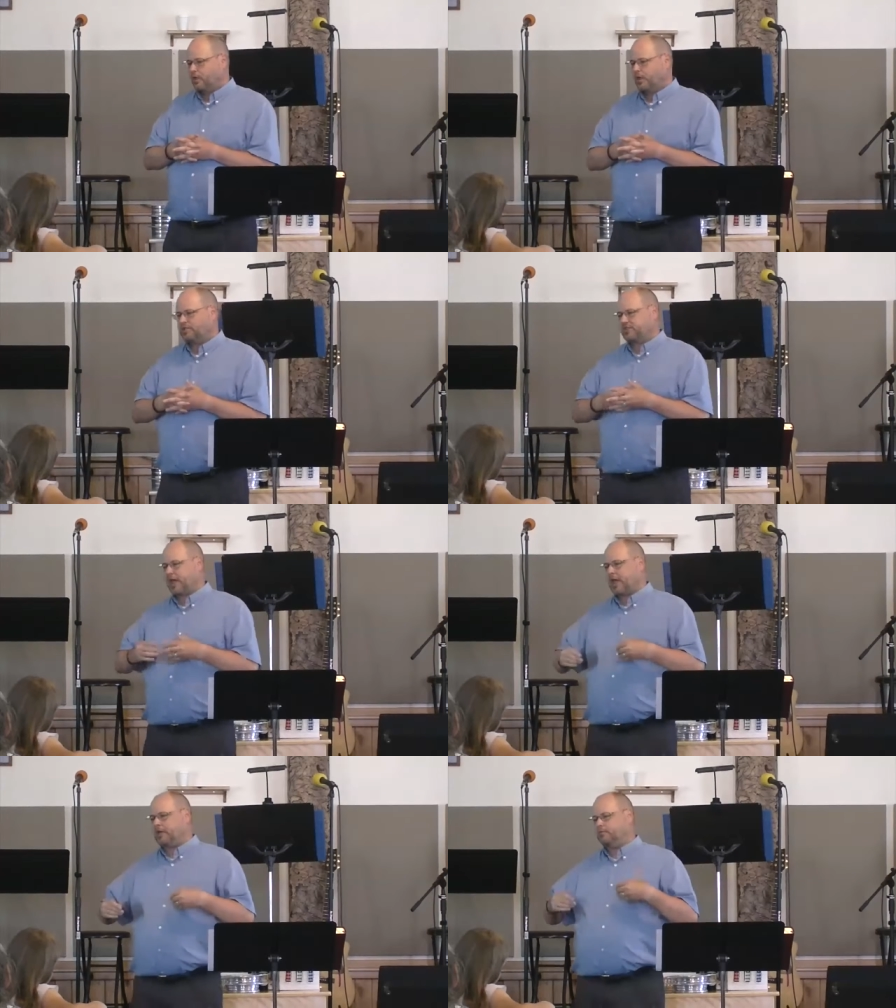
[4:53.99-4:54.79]
They
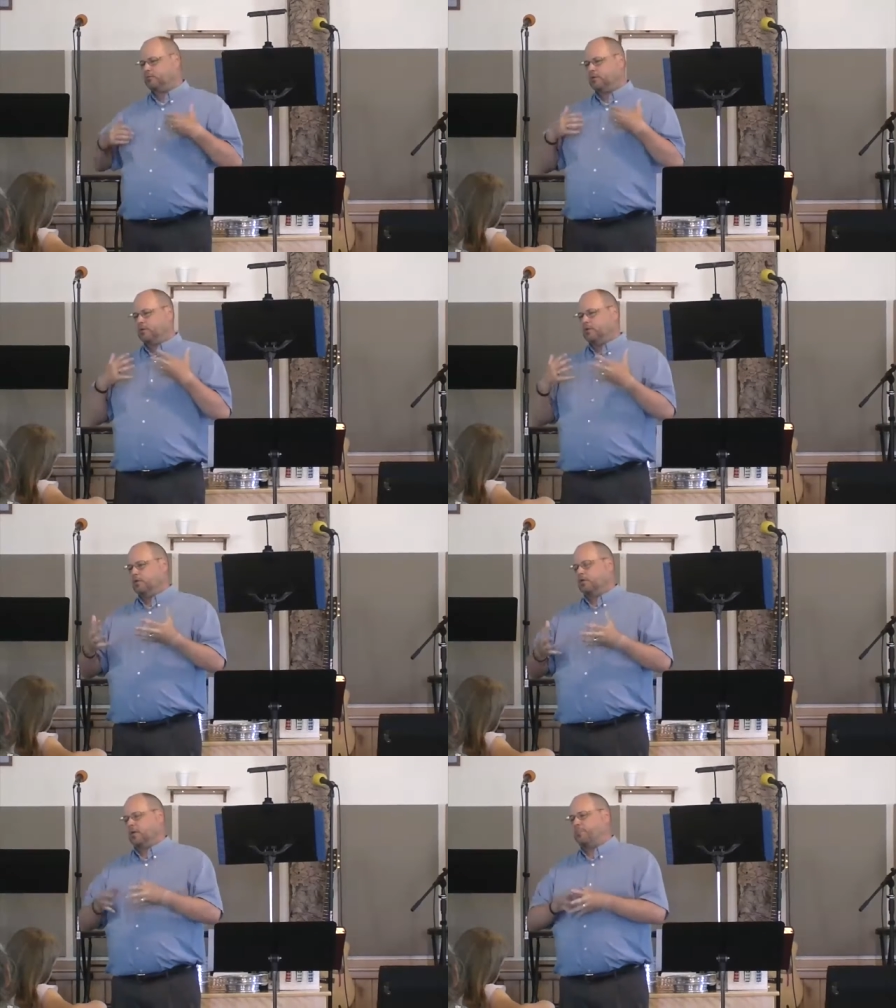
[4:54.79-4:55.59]
say
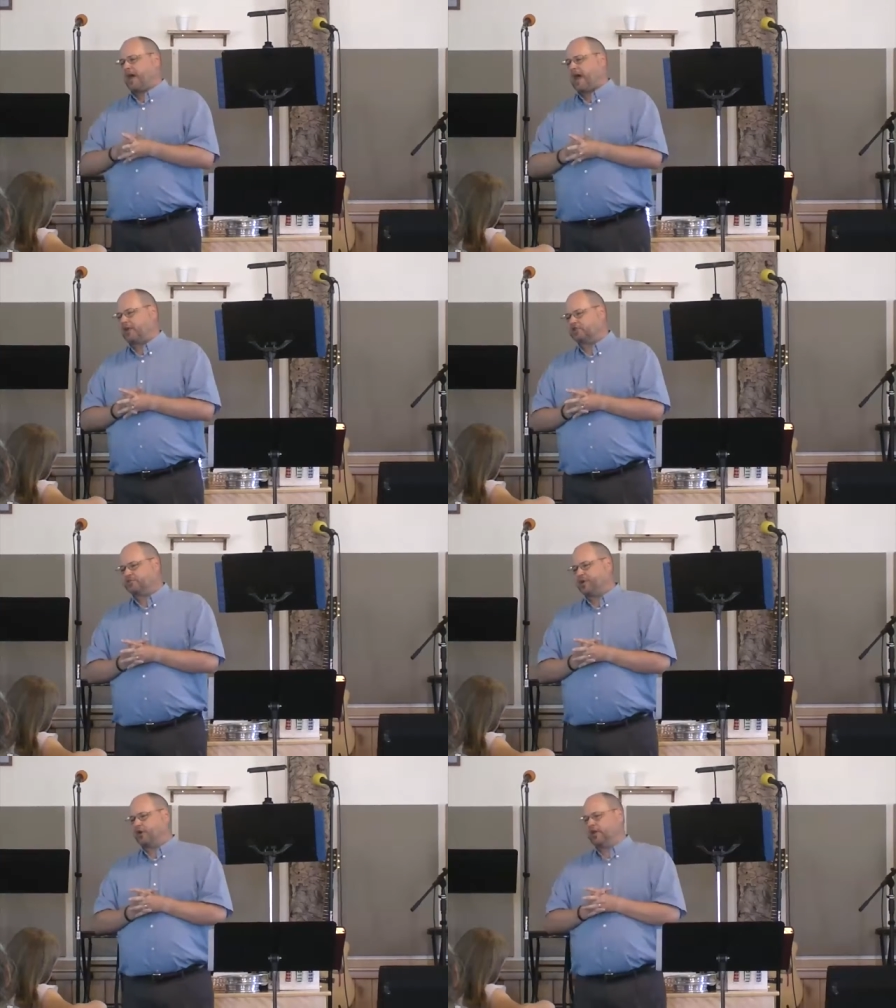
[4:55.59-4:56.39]
that bad
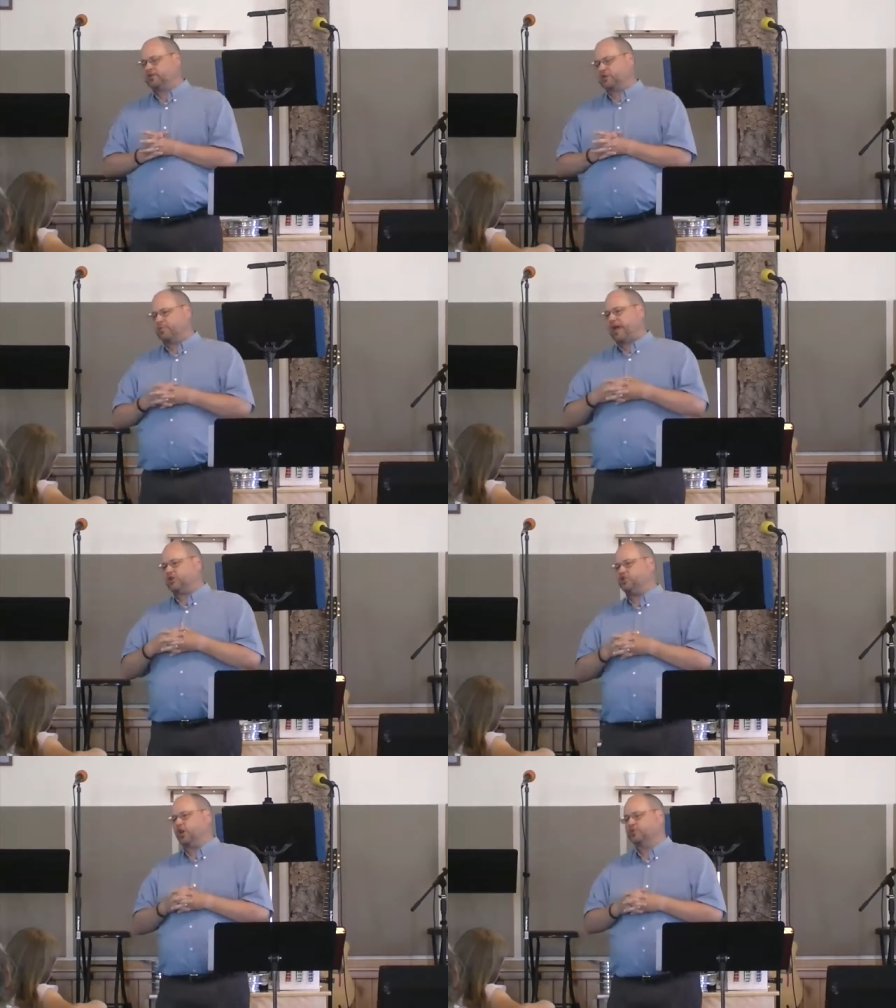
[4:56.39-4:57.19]
experience and
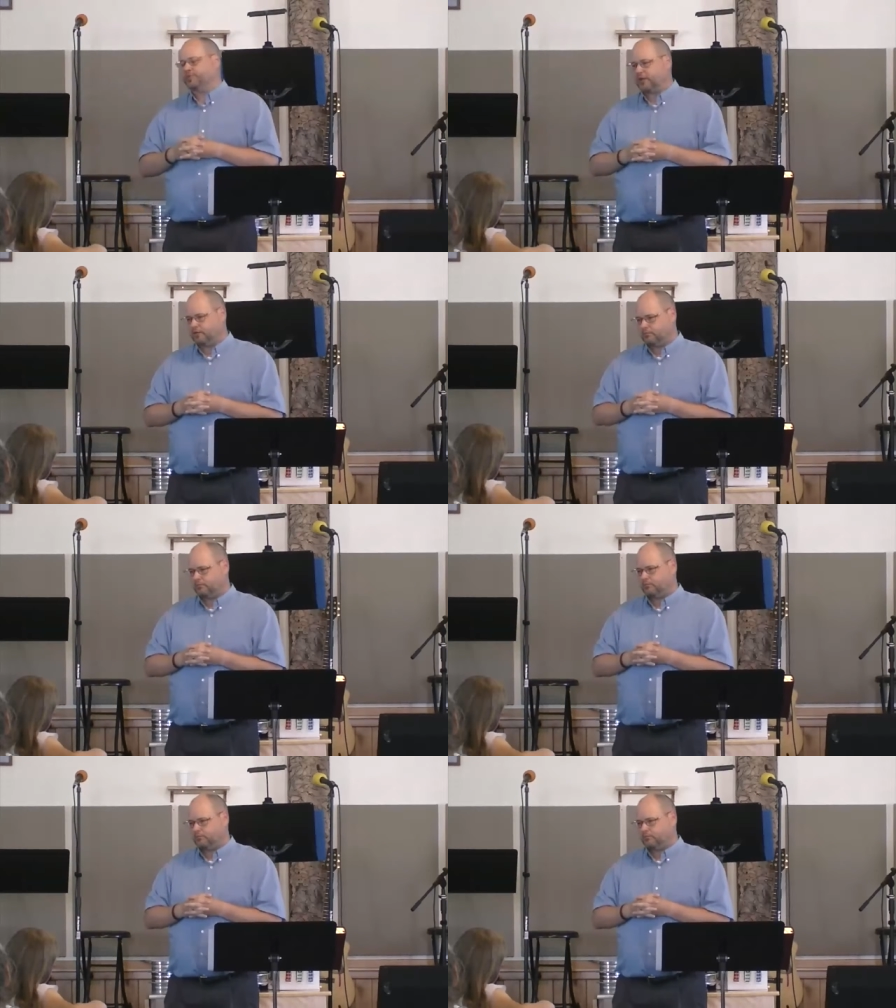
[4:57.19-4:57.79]
bad judgment